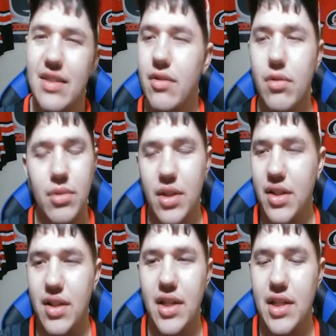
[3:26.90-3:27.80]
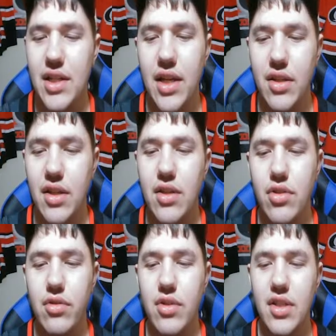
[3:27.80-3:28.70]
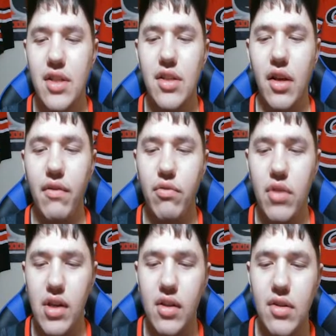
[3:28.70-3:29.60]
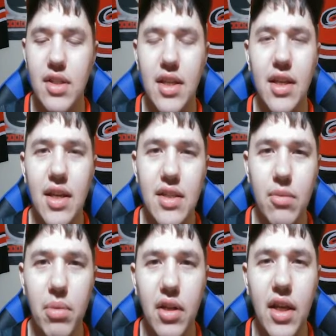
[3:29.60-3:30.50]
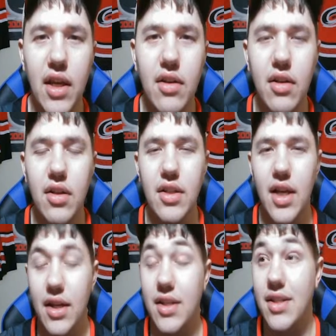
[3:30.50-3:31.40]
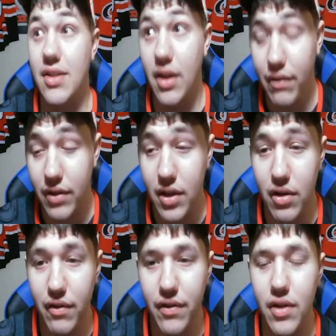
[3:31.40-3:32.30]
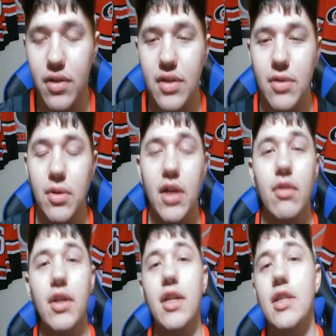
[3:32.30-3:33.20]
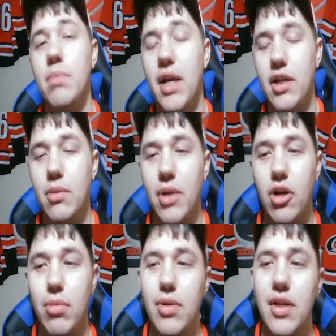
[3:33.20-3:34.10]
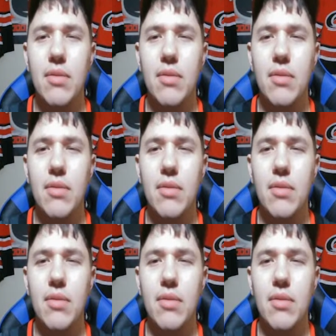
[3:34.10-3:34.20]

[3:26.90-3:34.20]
not an intent to injure, just a tough one. Looks like he gets a bit of head contact. It's definitely interference. So Carolina heads back to the power play.